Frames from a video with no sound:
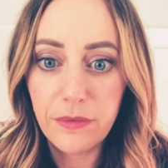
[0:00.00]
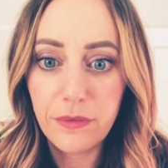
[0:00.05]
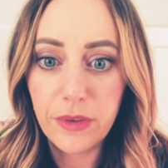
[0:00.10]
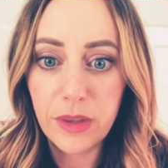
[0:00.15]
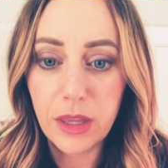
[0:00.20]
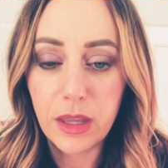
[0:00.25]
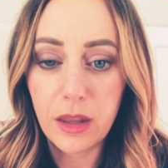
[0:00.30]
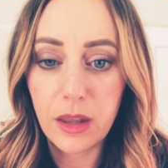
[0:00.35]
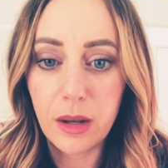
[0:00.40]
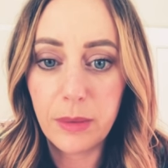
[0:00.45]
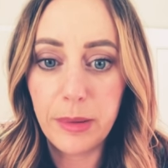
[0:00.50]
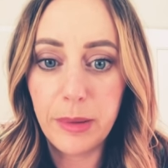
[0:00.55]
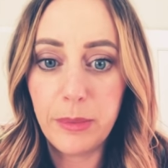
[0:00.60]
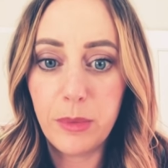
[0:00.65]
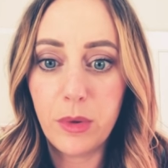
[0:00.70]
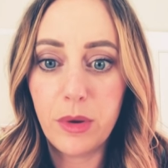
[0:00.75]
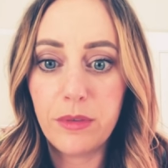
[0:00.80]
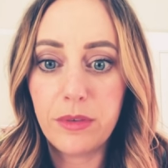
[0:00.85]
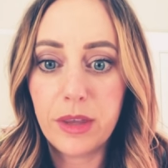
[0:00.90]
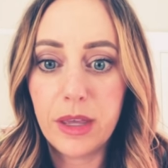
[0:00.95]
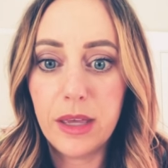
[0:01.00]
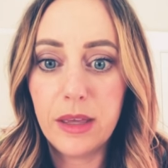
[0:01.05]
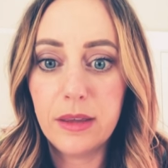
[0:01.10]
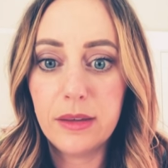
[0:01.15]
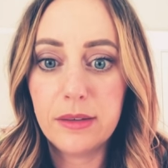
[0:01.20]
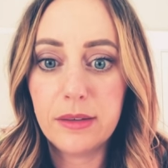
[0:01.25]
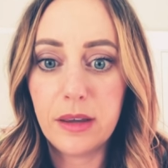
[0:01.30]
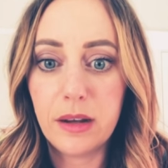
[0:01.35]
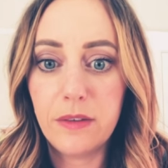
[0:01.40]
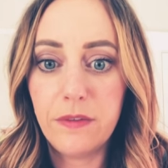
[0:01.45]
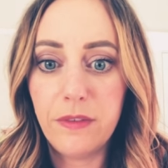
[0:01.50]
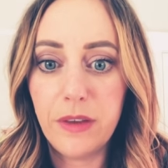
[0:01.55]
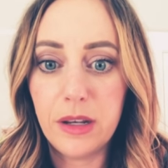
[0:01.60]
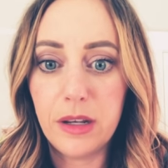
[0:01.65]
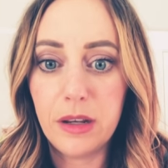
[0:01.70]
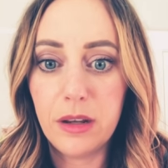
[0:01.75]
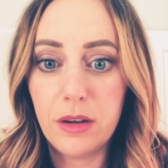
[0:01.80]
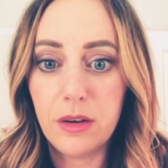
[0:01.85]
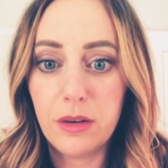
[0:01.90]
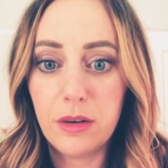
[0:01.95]
feel like a lot of people have kids get
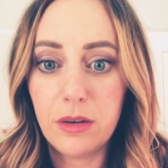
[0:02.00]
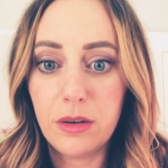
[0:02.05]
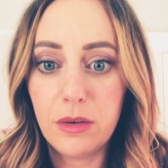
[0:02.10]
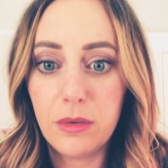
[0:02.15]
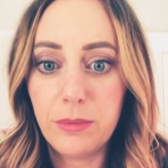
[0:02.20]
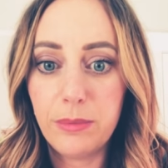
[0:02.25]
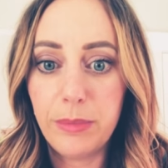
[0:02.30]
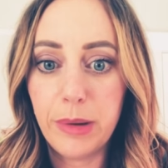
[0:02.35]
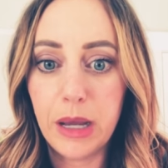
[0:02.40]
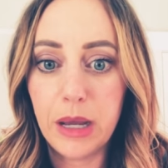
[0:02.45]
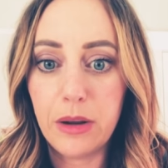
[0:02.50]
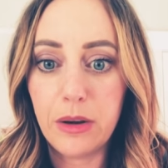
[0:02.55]
offended by